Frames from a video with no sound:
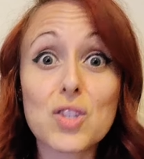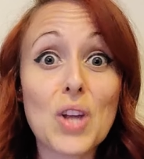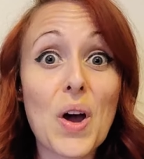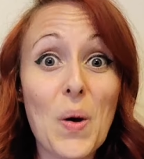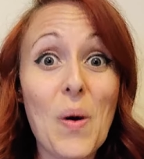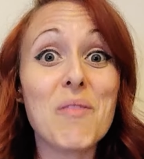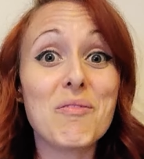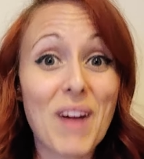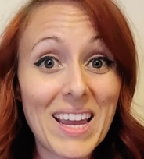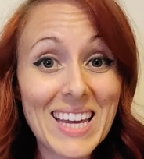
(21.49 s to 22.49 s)
So
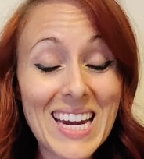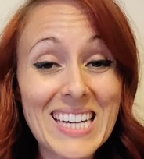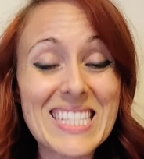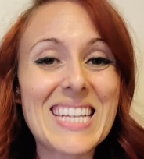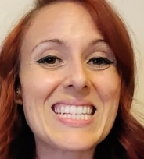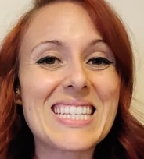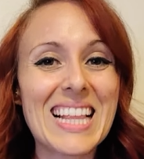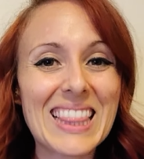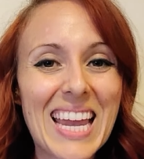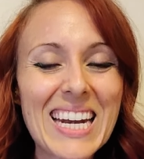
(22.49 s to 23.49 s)
Vikings
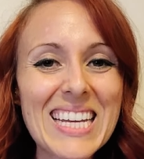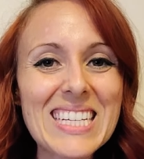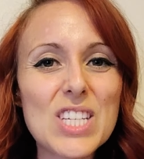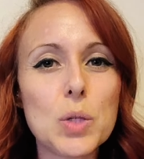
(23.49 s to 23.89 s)
slated